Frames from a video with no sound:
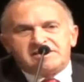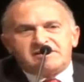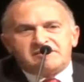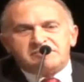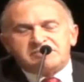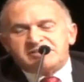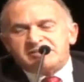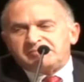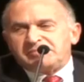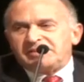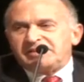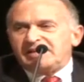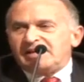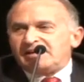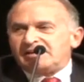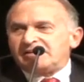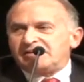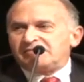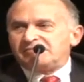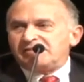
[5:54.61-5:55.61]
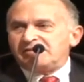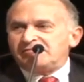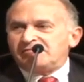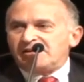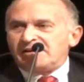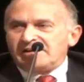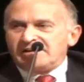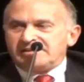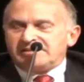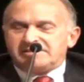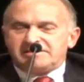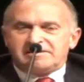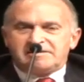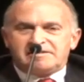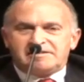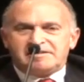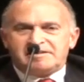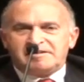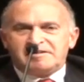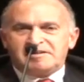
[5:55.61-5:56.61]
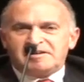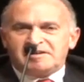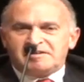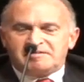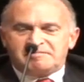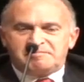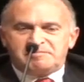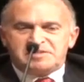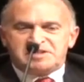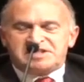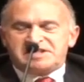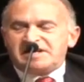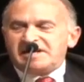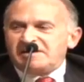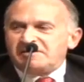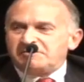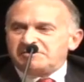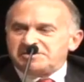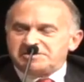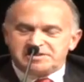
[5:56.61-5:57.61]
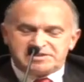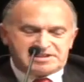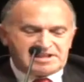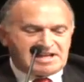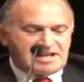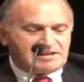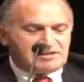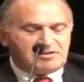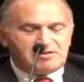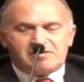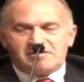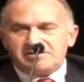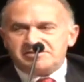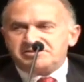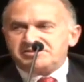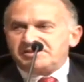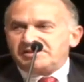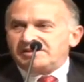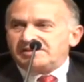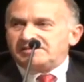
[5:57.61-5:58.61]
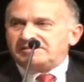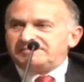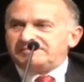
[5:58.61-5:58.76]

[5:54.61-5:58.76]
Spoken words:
and I'm simply not going to rewrite a mistake which is that large.